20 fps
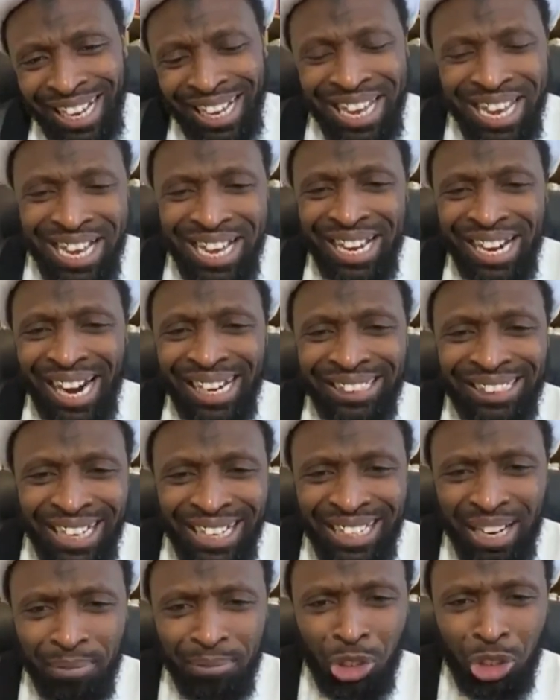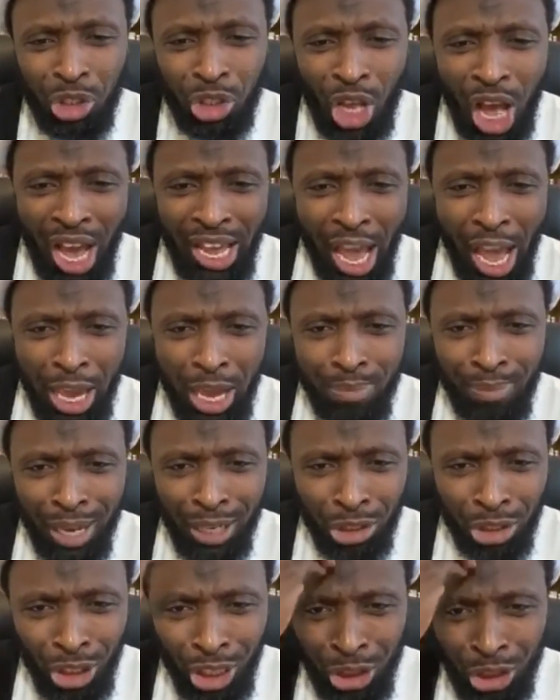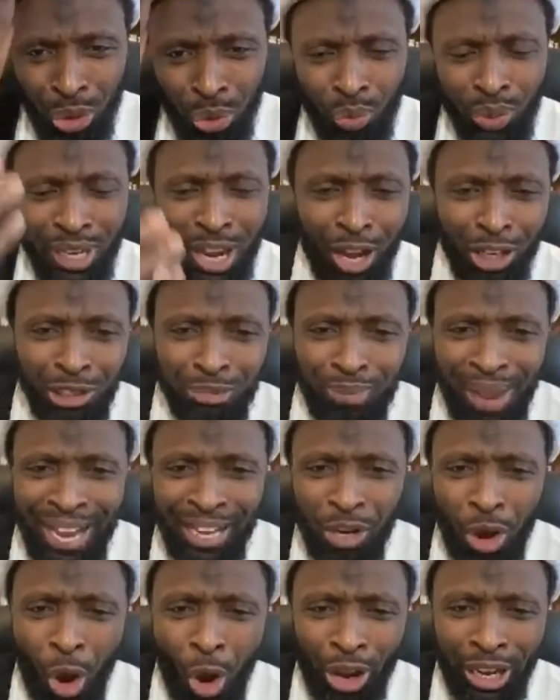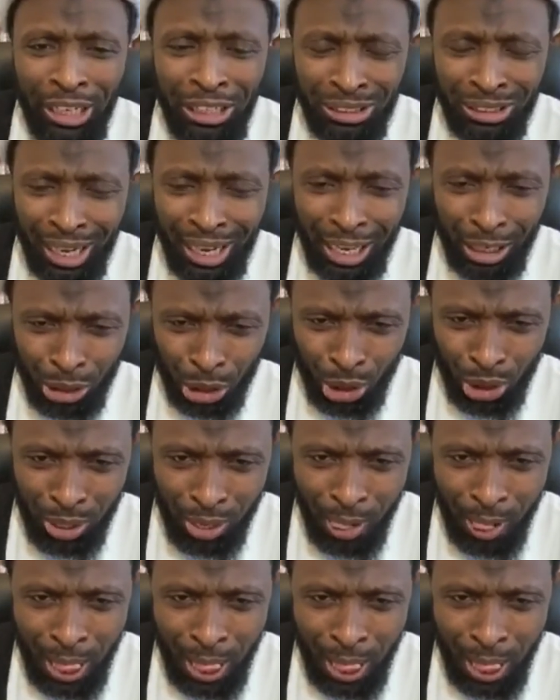he granted them desire, imagination without mind or intellect.